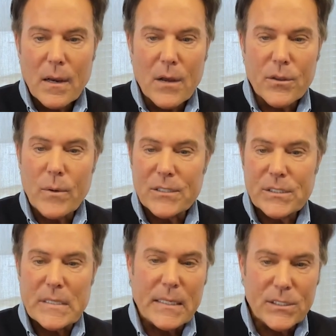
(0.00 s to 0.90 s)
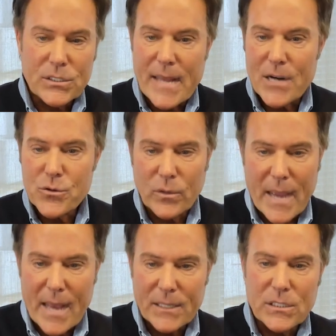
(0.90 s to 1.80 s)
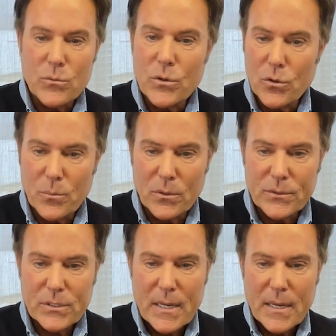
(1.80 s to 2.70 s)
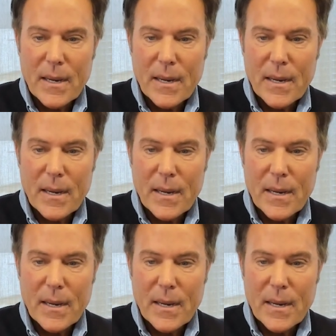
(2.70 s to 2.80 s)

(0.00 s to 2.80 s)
Uh, the rest is natural gas and renewables.